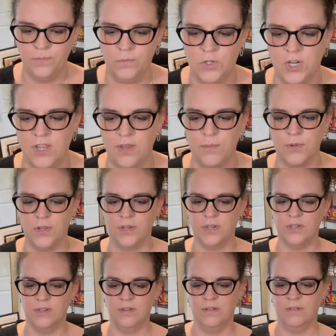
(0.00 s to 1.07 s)
which I think would
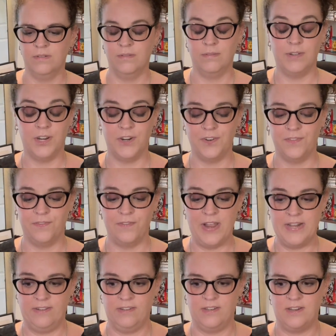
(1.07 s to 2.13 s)
look very
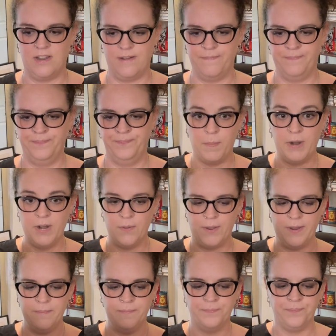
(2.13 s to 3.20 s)
fancy. But anyway,